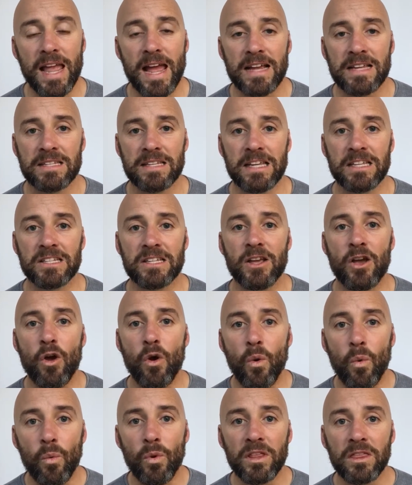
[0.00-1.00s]
access
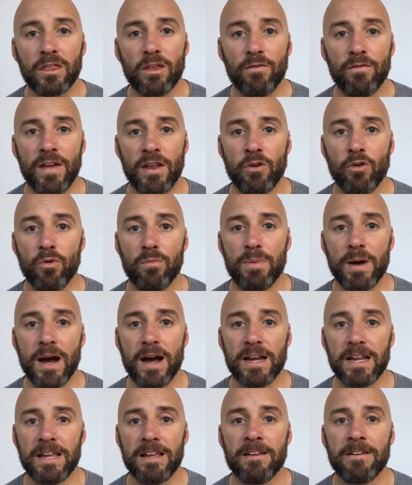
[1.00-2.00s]
with the vendor
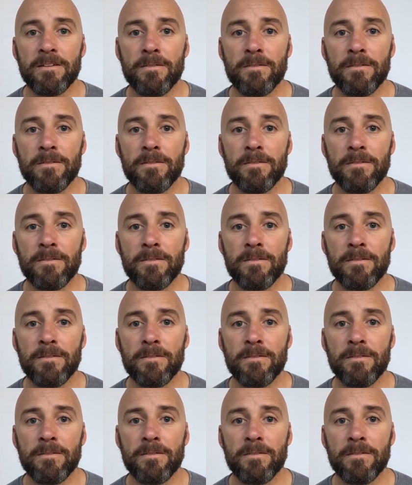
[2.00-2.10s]
party,